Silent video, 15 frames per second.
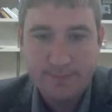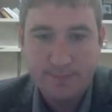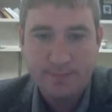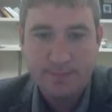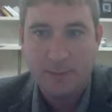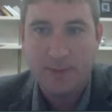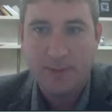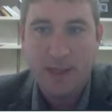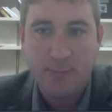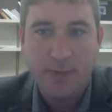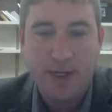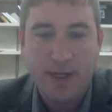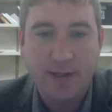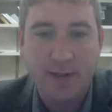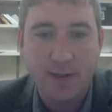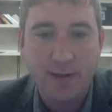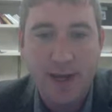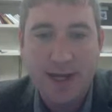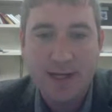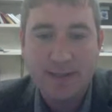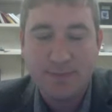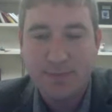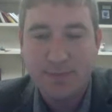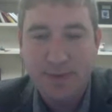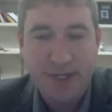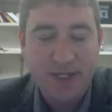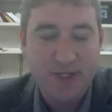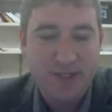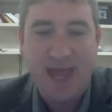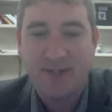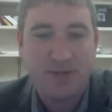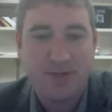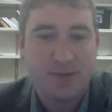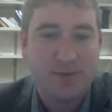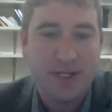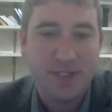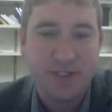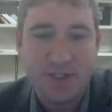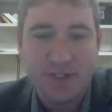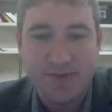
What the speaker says: I'll keep bugging you guys. Please ask your questions.